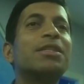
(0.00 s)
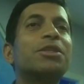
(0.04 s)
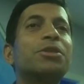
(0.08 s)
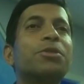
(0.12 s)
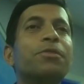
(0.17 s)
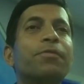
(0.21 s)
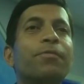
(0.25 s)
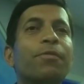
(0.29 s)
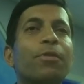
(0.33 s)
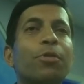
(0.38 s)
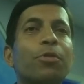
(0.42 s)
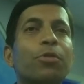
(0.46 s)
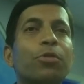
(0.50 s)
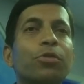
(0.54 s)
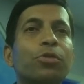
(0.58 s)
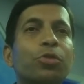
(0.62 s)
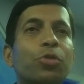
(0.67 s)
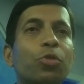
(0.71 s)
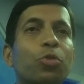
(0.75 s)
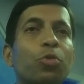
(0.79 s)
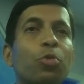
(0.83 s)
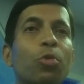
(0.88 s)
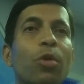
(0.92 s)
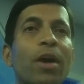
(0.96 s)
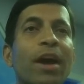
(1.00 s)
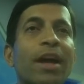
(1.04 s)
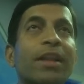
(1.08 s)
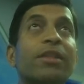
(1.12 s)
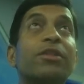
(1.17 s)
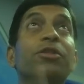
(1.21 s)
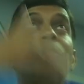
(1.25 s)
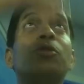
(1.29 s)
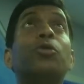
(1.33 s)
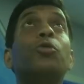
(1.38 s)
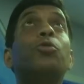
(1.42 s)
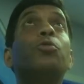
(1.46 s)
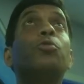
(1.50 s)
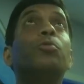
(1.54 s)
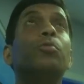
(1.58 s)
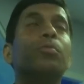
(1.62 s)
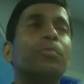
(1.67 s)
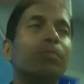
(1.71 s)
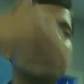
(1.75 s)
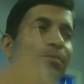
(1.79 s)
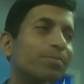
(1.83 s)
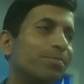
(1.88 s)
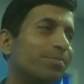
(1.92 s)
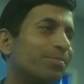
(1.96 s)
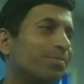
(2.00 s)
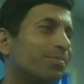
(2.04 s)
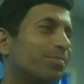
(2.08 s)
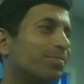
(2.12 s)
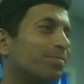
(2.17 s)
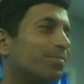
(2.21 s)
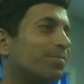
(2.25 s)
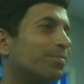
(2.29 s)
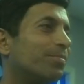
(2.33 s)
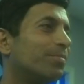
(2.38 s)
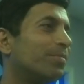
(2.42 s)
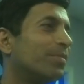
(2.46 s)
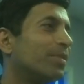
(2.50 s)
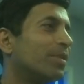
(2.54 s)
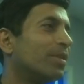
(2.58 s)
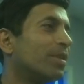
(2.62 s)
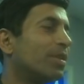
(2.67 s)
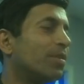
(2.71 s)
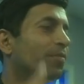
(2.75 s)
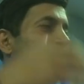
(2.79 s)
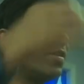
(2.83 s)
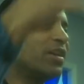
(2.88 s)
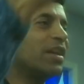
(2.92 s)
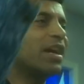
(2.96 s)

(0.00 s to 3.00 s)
to flow through and through. We